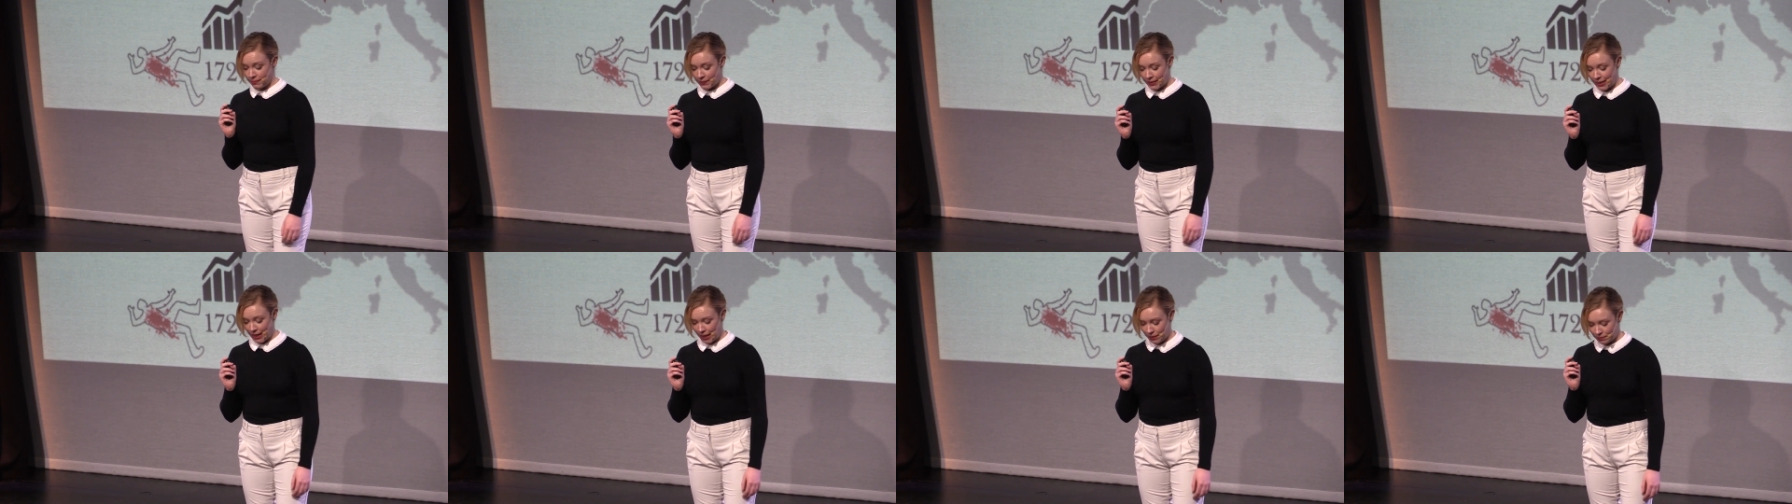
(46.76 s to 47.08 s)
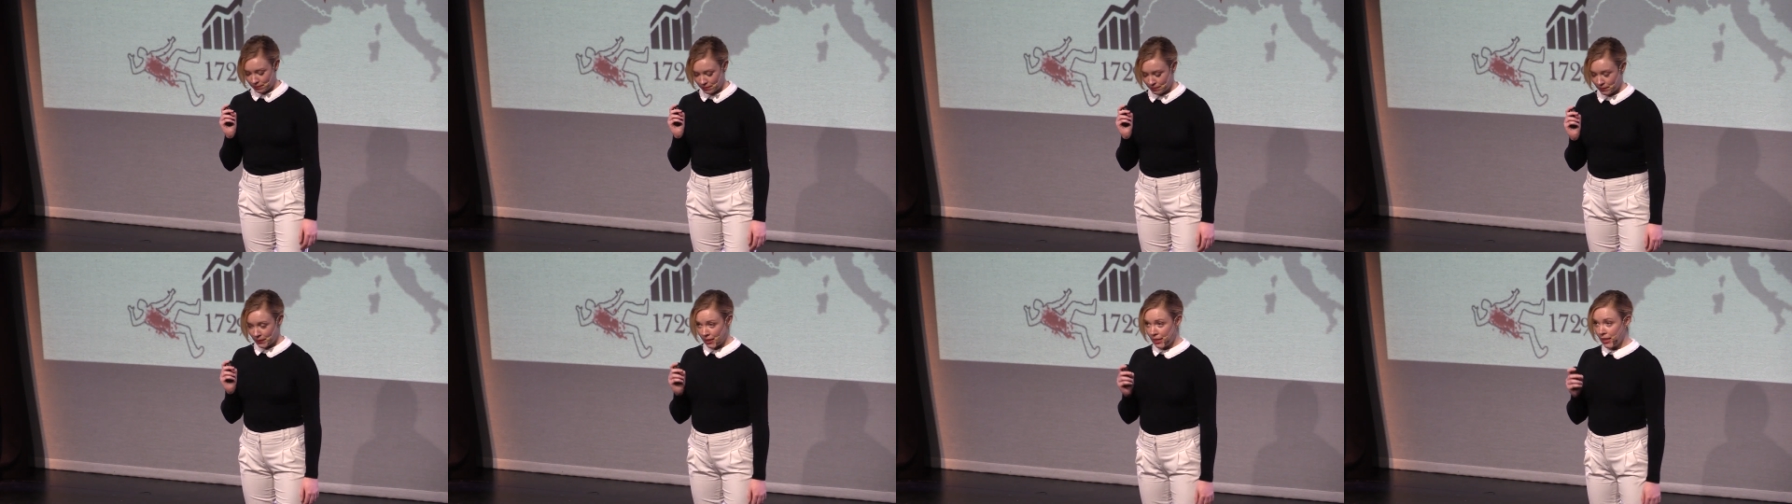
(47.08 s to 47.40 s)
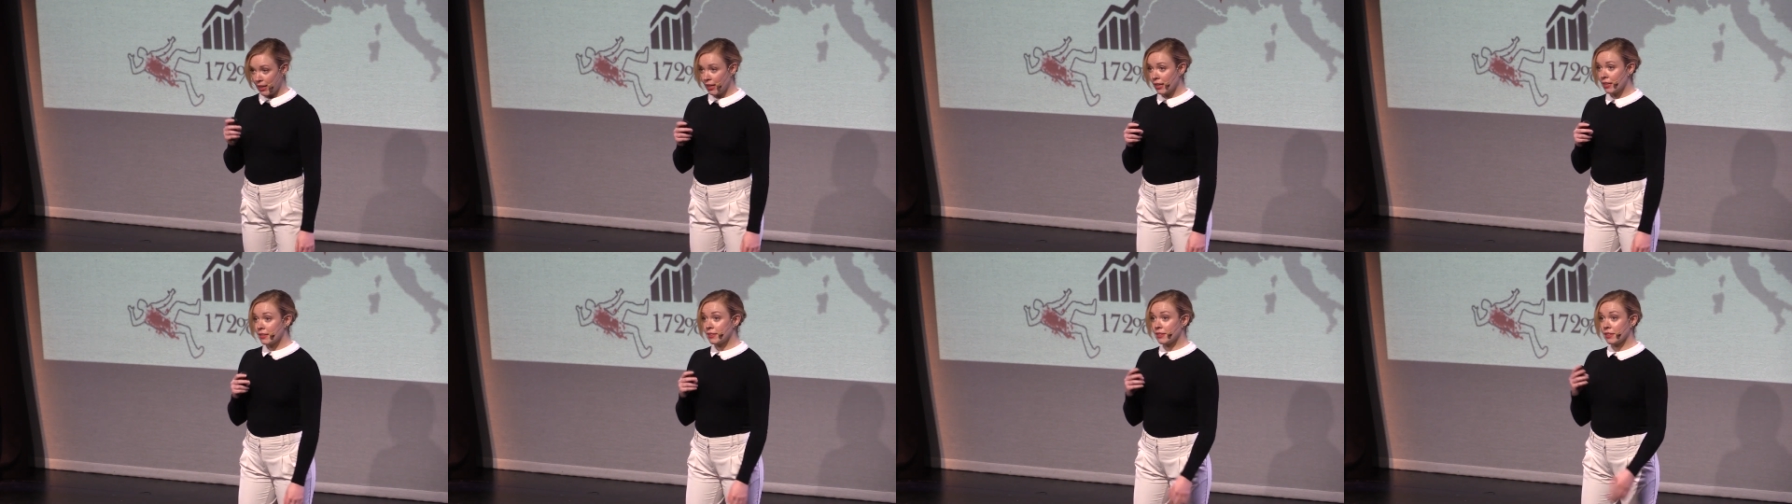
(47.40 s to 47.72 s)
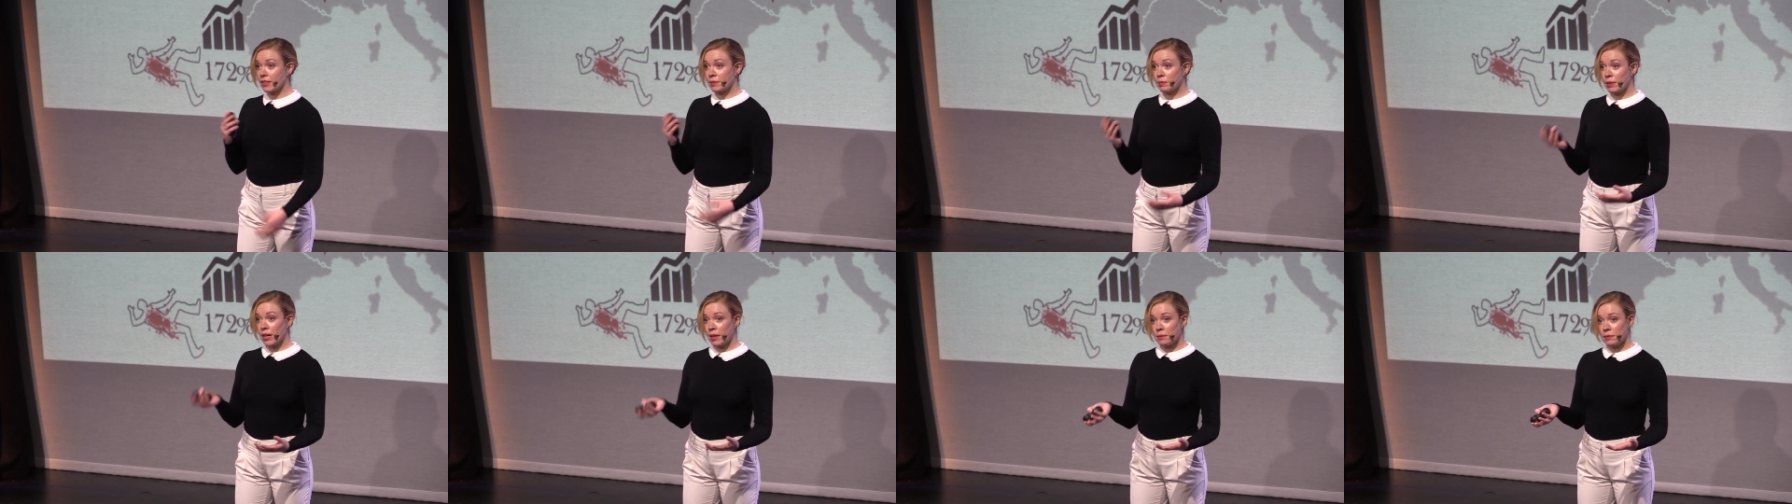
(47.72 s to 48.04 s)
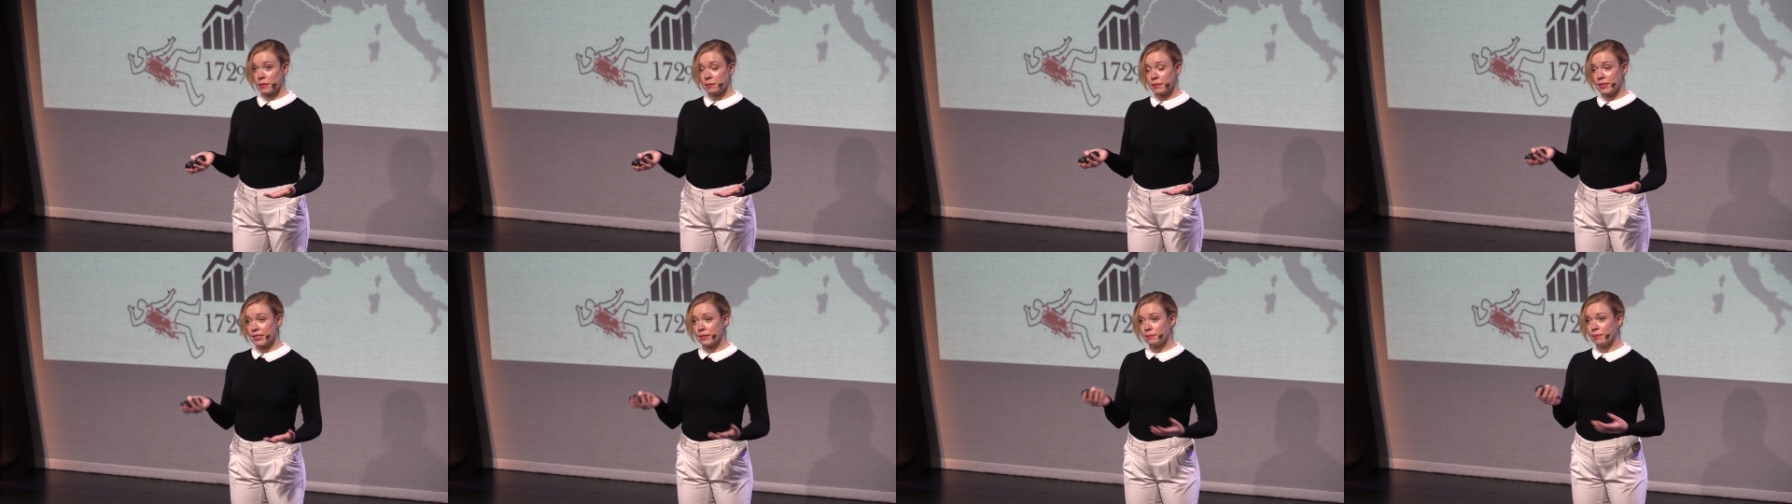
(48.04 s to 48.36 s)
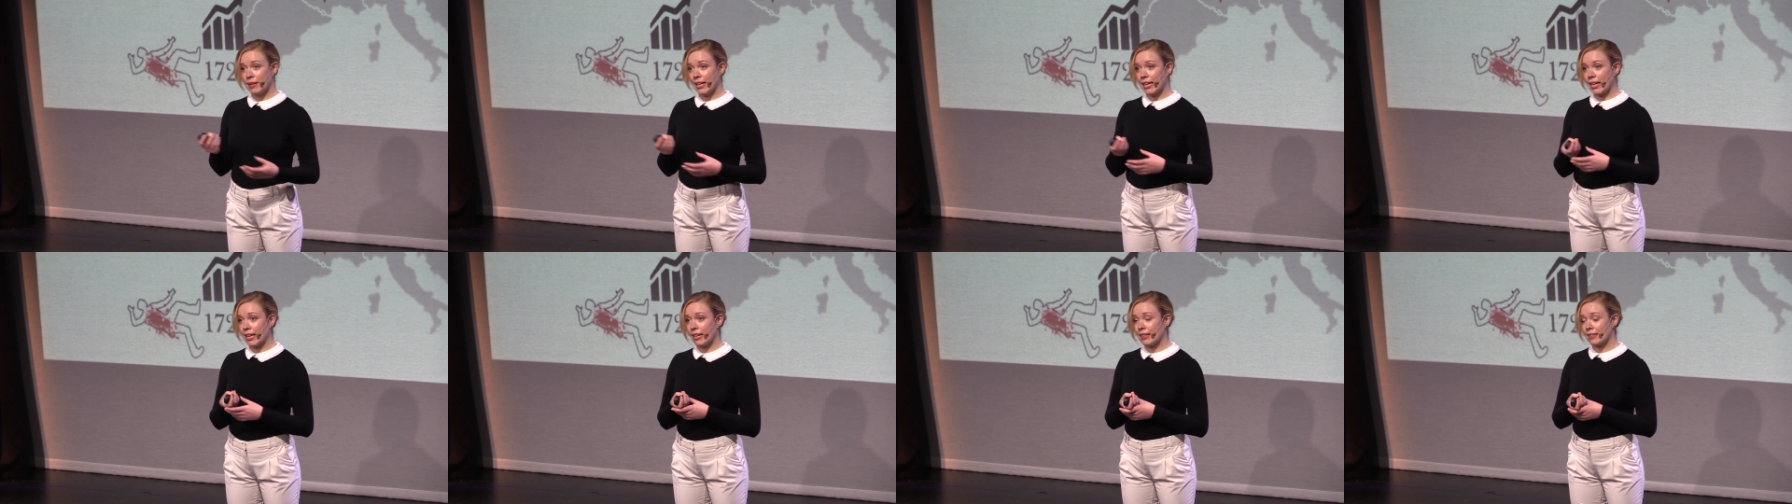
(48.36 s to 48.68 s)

Yeah. So the problem is big,